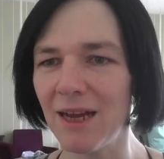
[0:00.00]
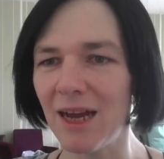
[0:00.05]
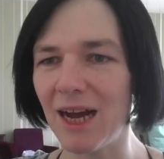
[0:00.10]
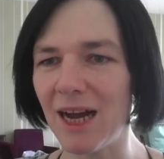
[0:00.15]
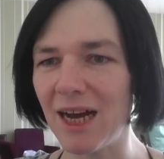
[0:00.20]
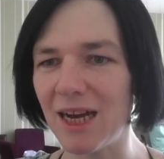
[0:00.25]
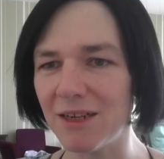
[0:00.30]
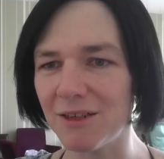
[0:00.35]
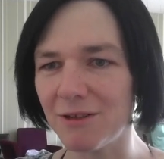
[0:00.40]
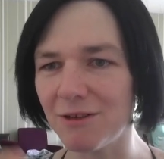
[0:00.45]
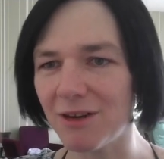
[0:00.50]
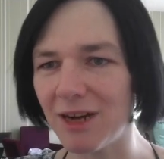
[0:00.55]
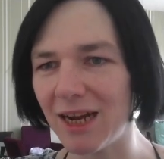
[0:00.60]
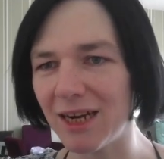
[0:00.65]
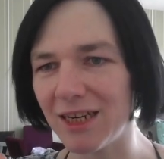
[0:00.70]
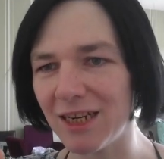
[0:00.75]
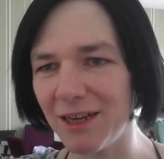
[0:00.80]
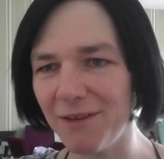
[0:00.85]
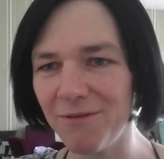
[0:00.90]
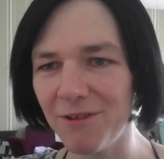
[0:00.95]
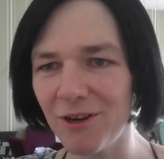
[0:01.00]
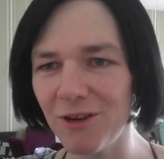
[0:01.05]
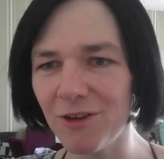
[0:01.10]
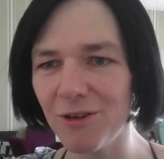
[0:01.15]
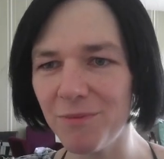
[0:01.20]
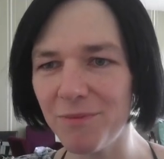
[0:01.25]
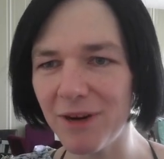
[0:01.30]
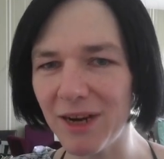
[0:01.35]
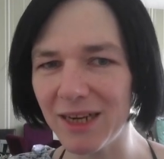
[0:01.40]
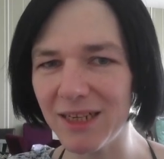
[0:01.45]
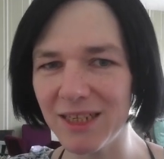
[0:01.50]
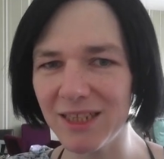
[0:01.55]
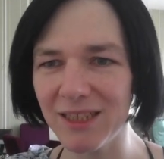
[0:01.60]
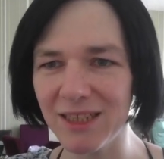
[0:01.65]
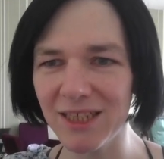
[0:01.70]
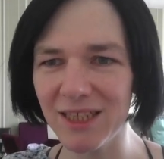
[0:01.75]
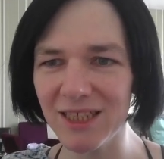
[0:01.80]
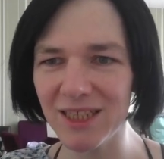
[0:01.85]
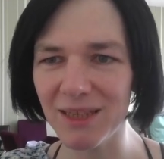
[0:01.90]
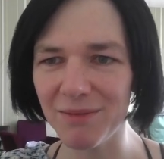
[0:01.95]
and to run different operating
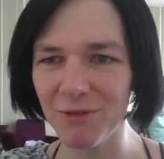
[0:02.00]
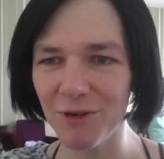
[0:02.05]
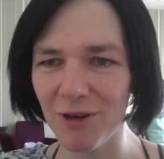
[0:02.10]
system,